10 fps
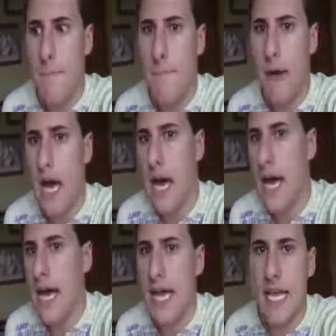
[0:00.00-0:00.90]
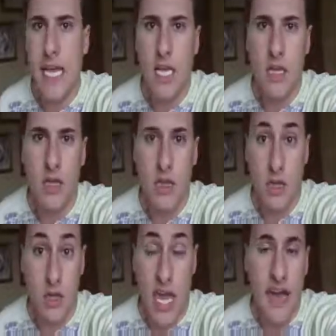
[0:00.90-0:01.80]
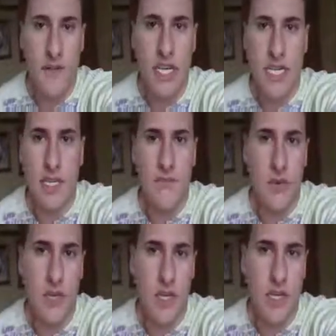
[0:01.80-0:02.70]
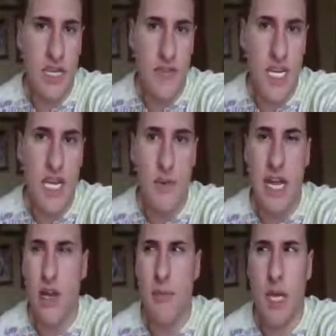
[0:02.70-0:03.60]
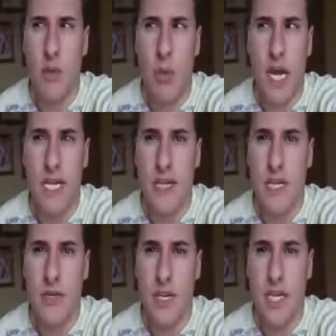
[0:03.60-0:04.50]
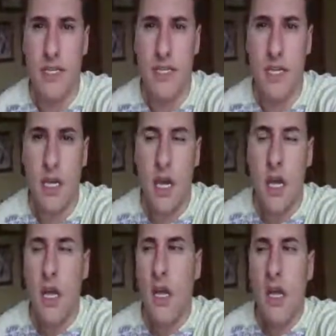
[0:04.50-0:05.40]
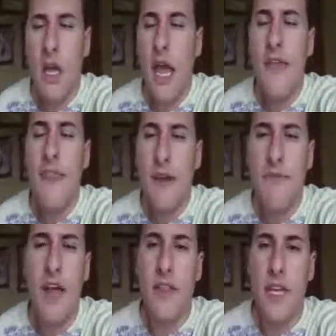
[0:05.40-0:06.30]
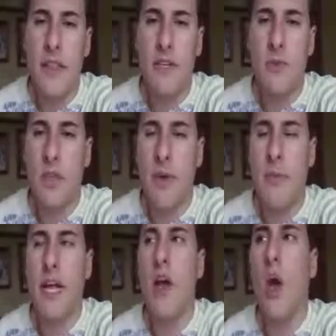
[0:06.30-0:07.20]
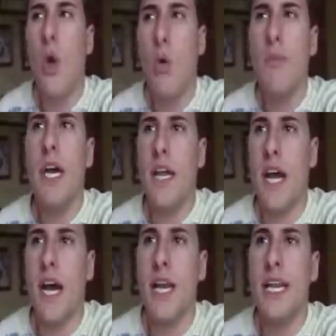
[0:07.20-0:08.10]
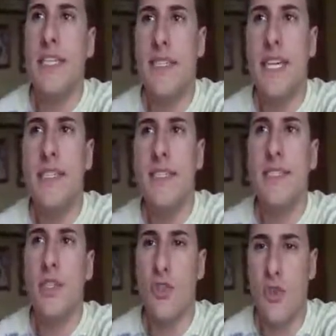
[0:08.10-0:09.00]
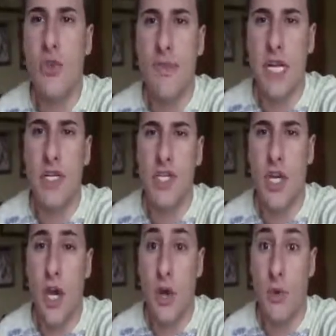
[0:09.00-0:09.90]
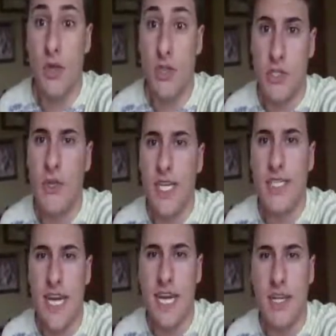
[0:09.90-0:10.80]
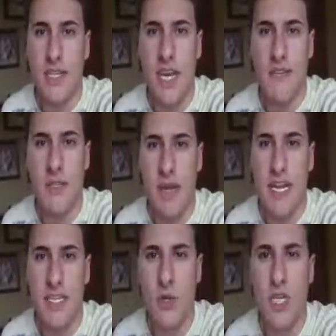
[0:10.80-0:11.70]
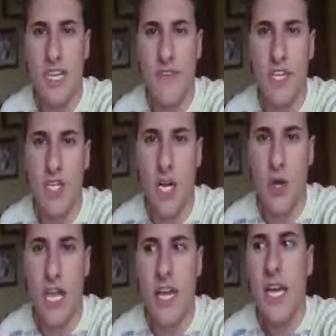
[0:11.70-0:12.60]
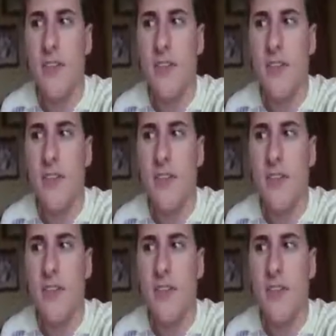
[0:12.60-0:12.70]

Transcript: by advertising for the DVD coming out. I'm like, why did they do this? And then finally it clicks with me. I'm like, oh my god, is this True Blood show, the Sookie Stackhouse novels made into a TV show? Like,